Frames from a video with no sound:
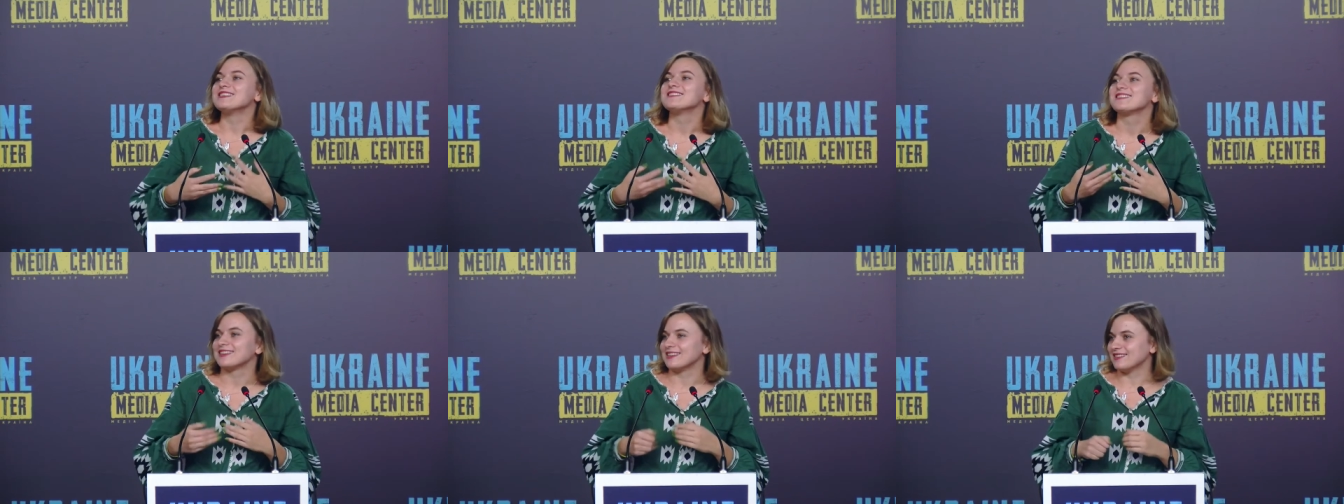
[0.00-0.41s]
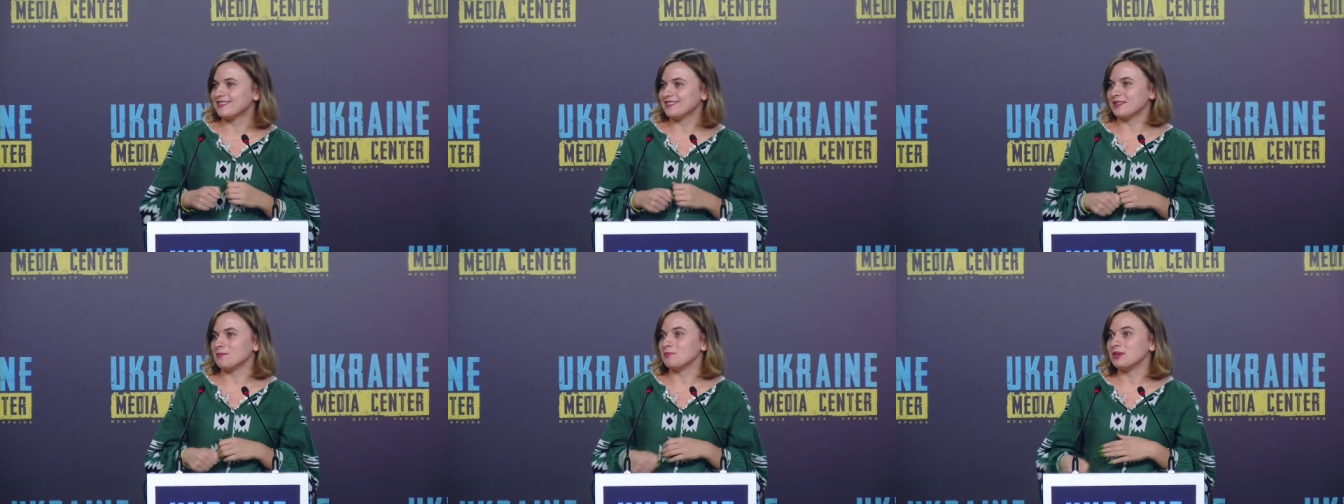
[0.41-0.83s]

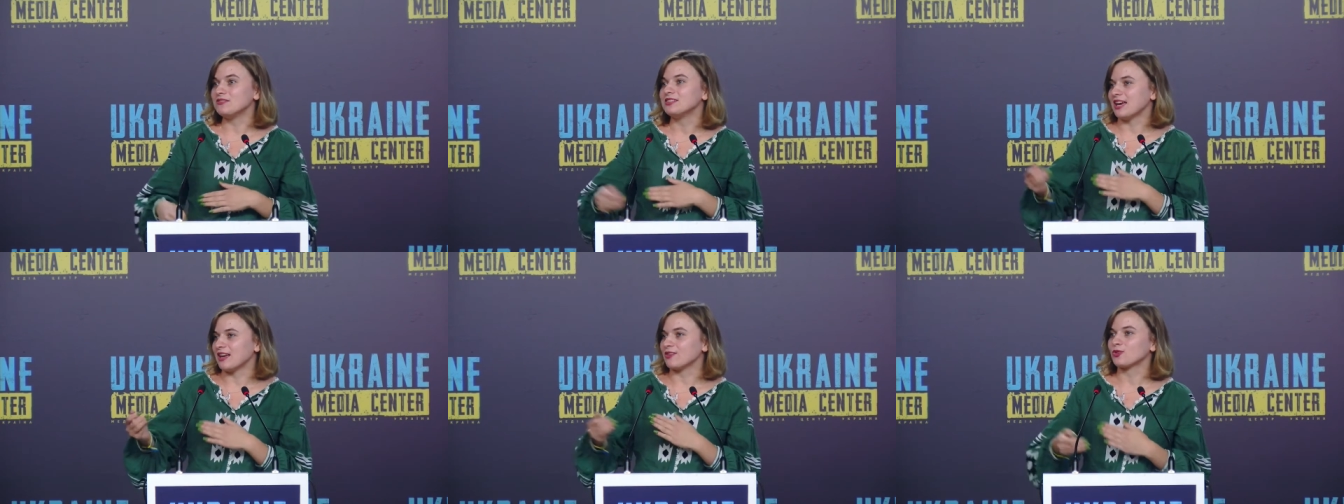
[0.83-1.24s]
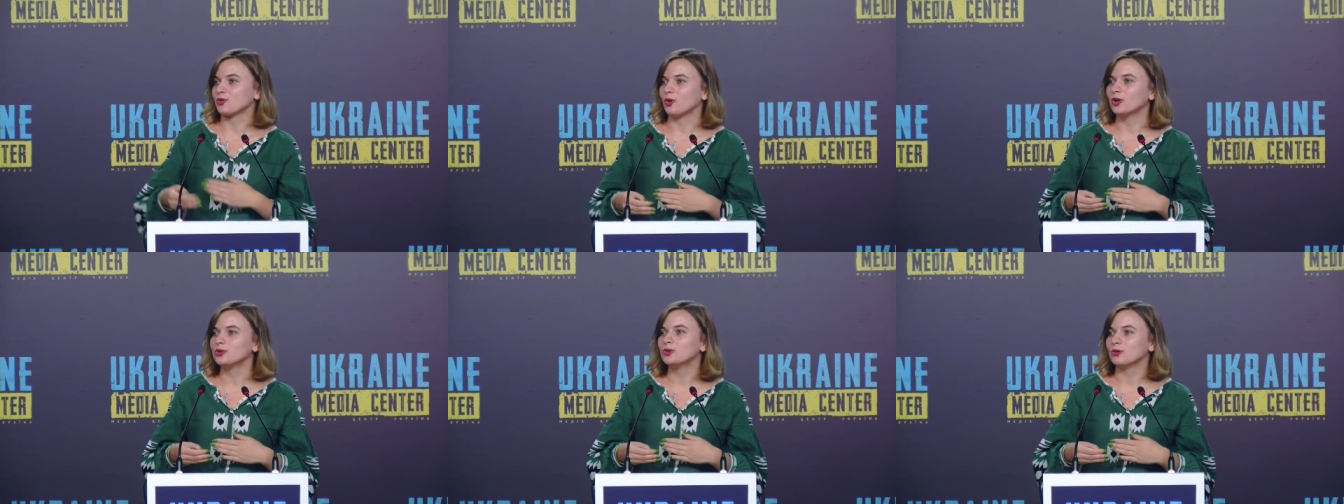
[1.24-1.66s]
Um,
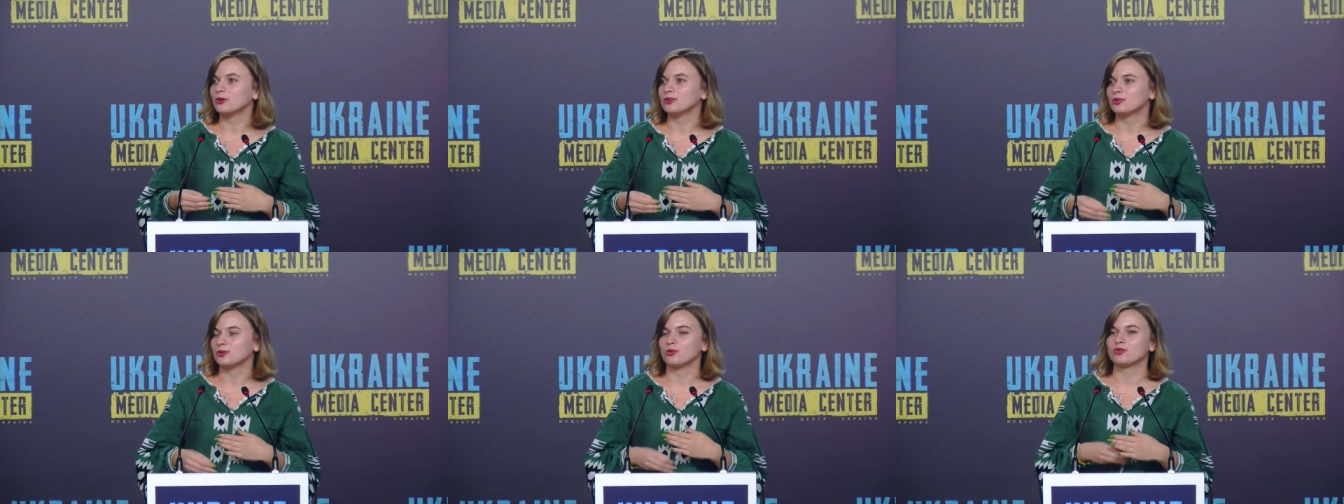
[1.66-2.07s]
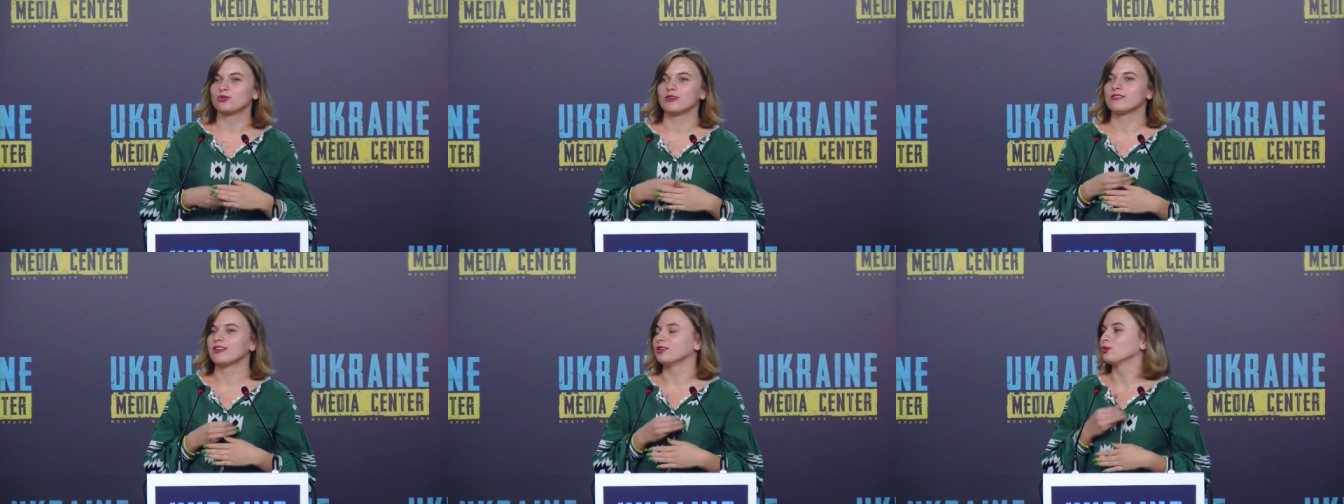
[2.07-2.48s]
it will
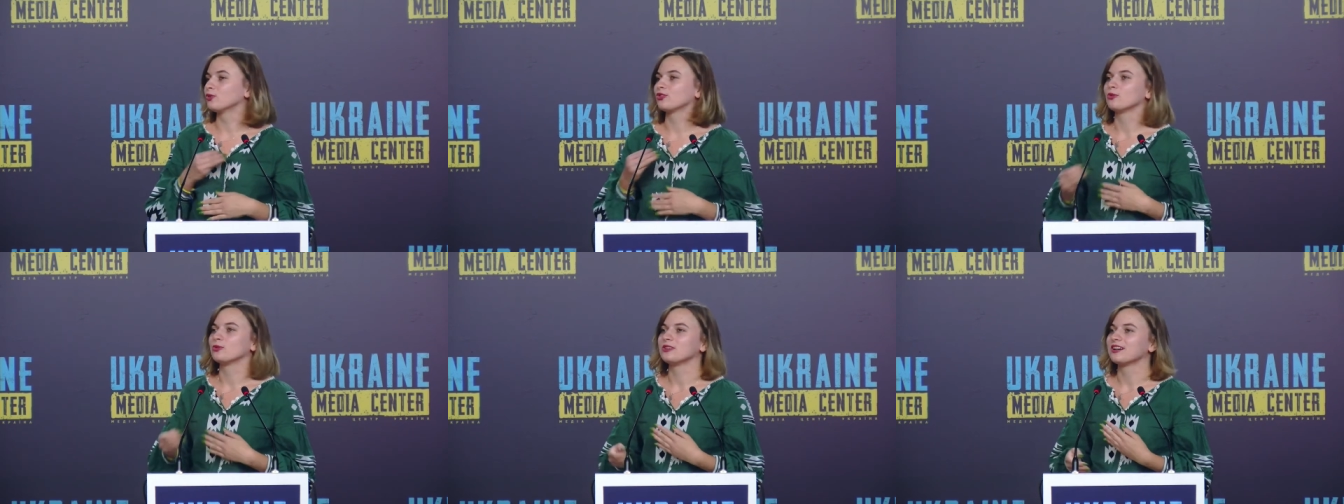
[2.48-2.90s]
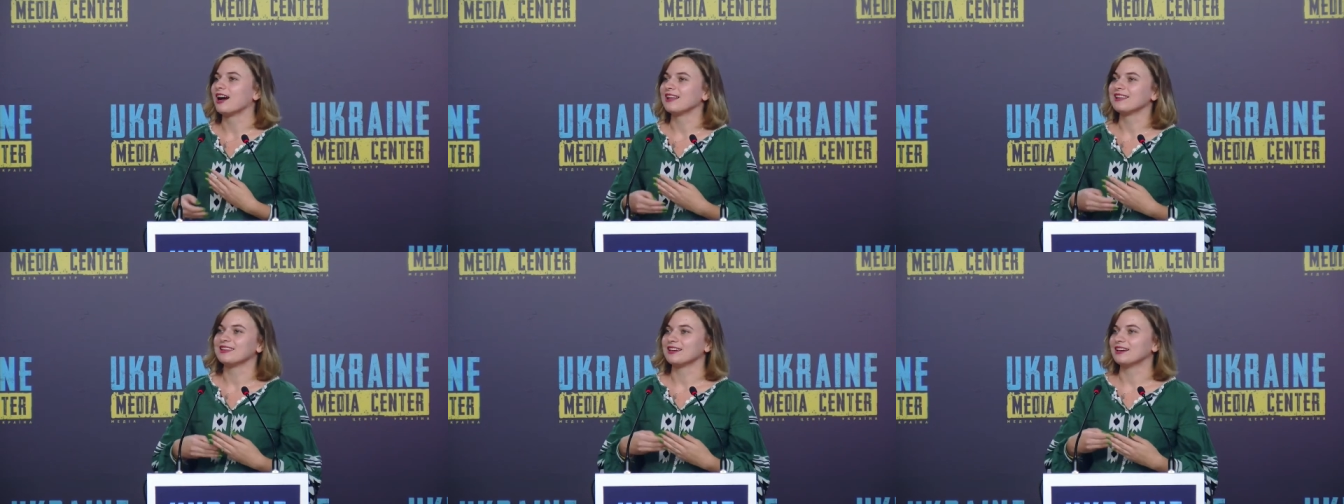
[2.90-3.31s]
be
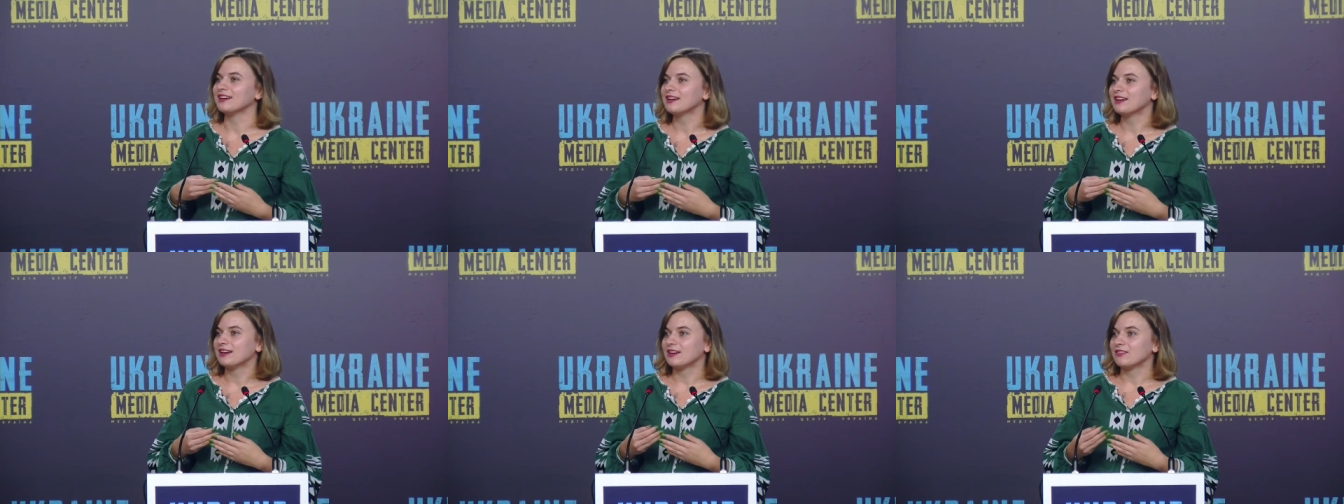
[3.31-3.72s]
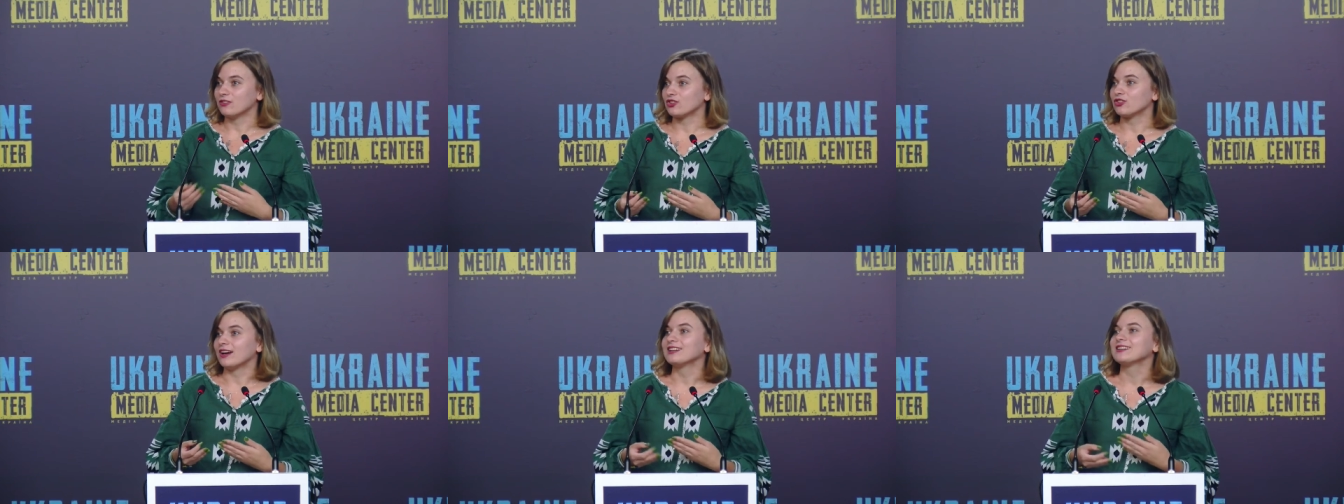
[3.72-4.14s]
the event
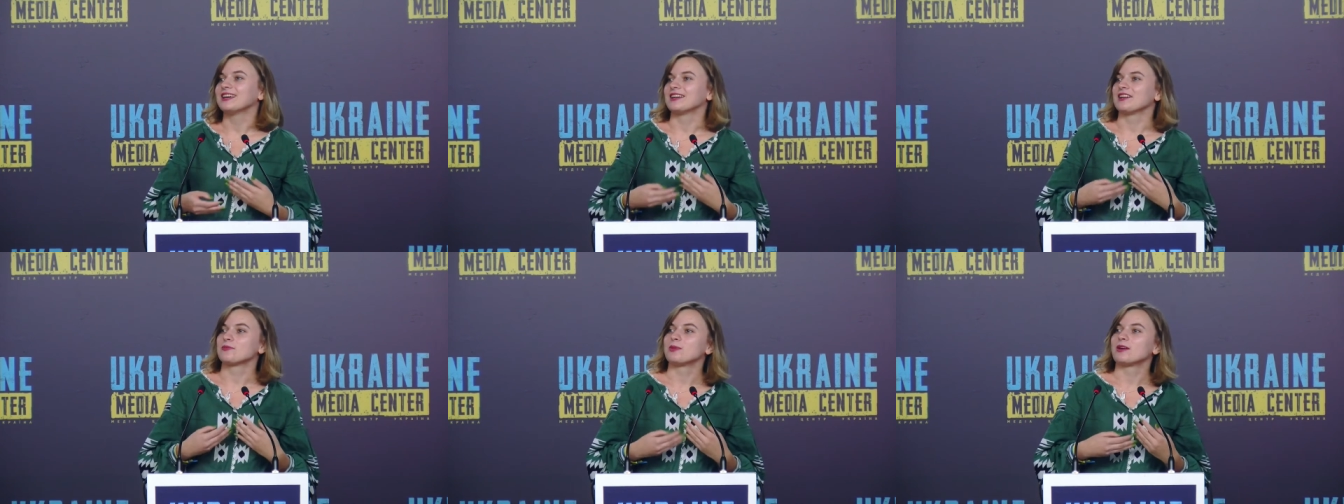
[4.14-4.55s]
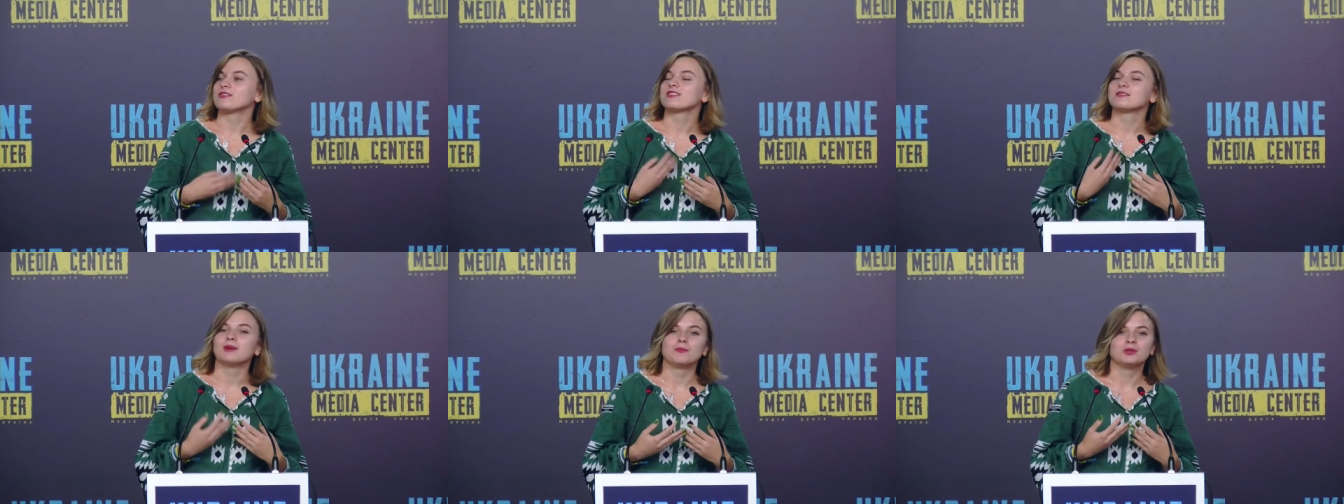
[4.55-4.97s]
that will help
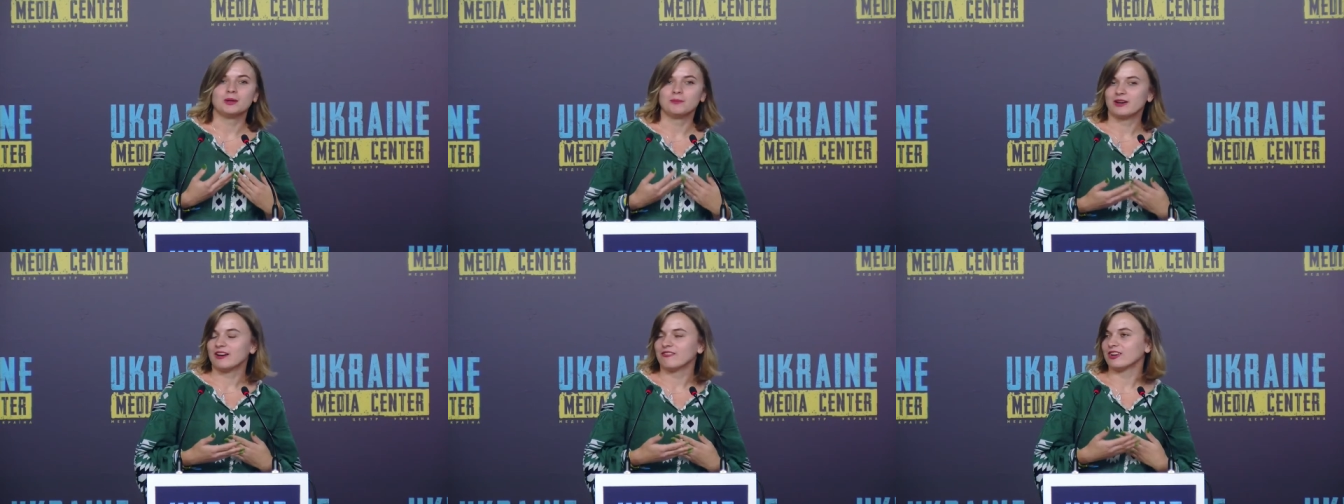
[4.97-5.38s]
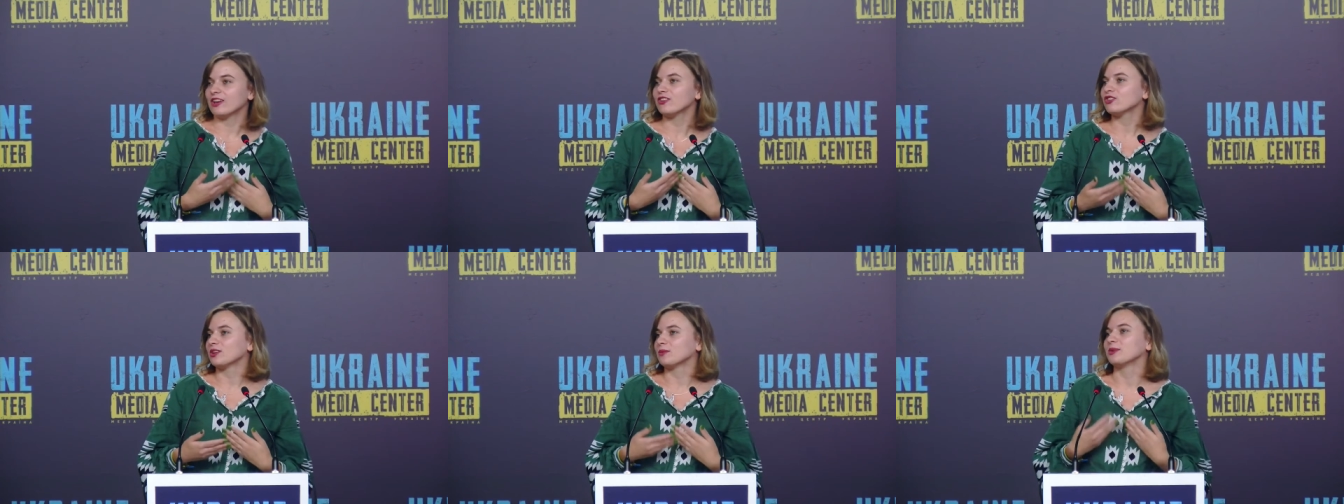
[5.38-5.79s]
uh,
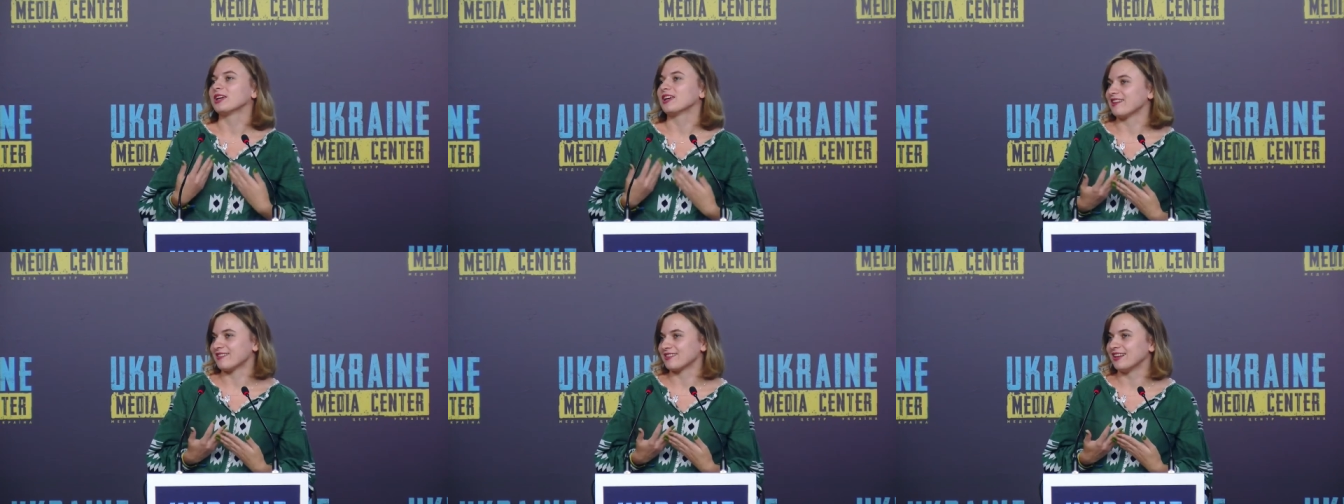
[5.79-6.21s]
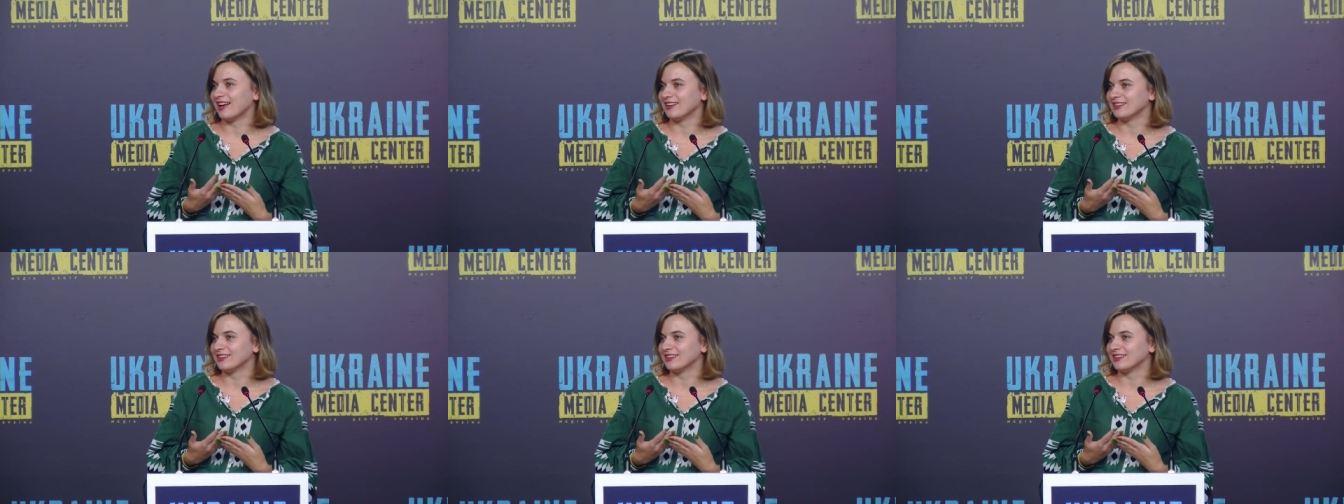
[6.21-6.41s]
to